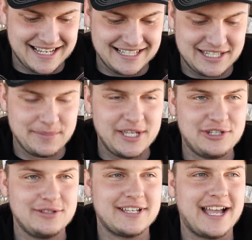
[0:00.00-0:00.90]
Nice to
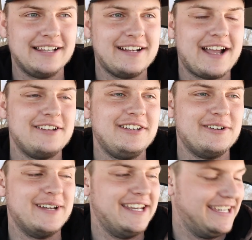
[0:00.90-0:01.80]
meet you, Tyler. How you
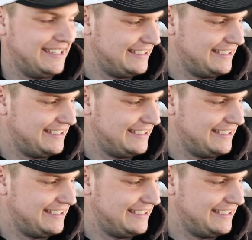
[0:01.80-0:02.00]
doing?